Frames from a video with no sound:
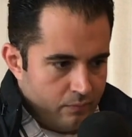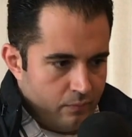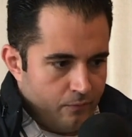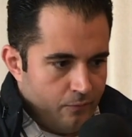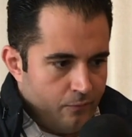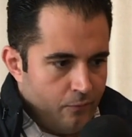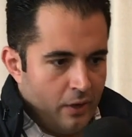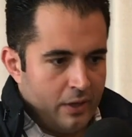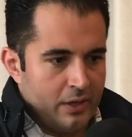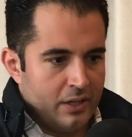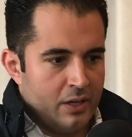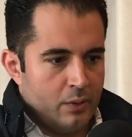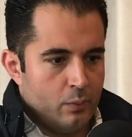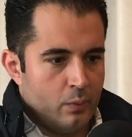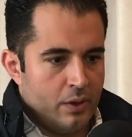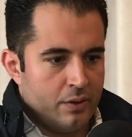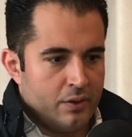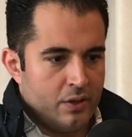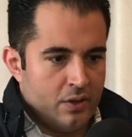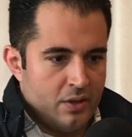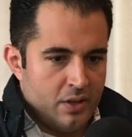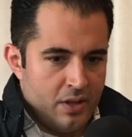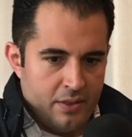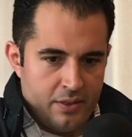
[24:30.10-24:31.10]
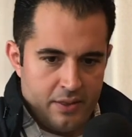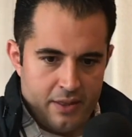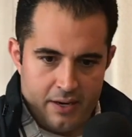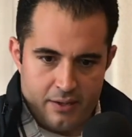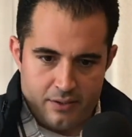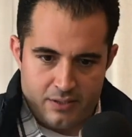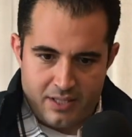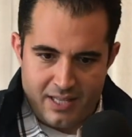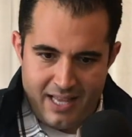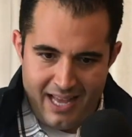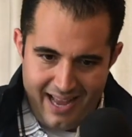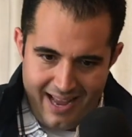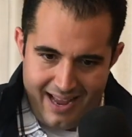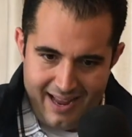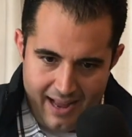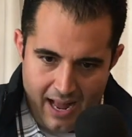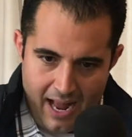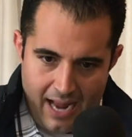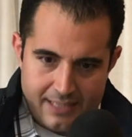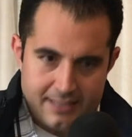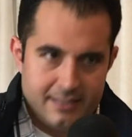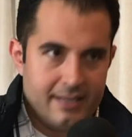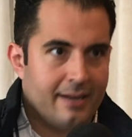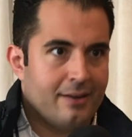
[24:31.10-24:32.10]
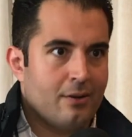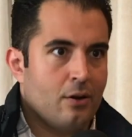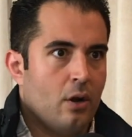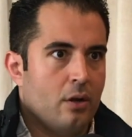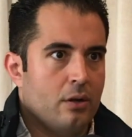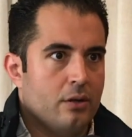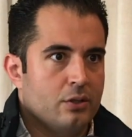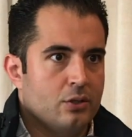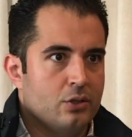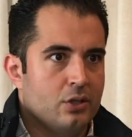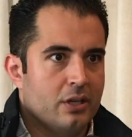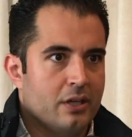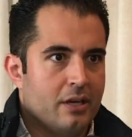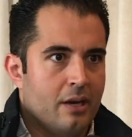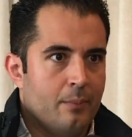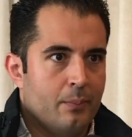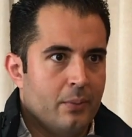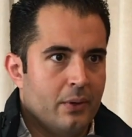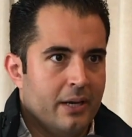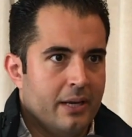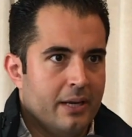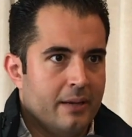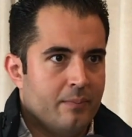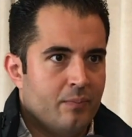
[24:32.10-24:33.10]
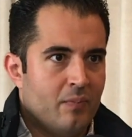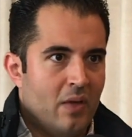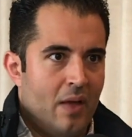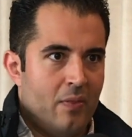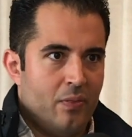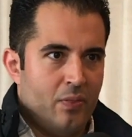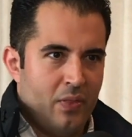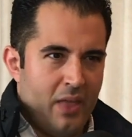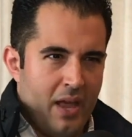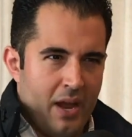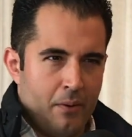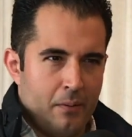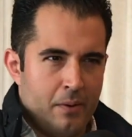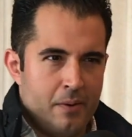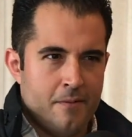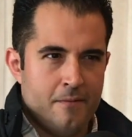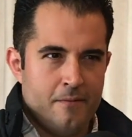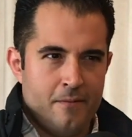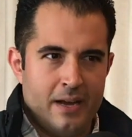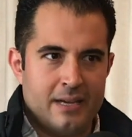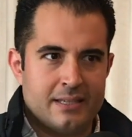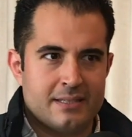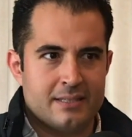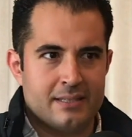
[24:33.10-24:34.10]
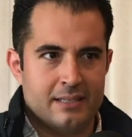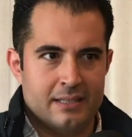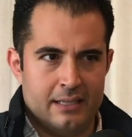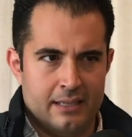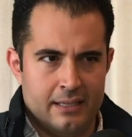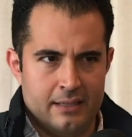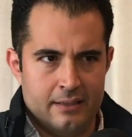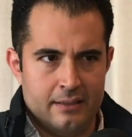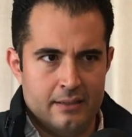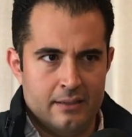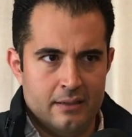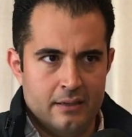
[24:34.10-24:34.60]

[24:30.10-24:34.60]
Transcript: friendly with, and then there's the AI technology company that they're invested in.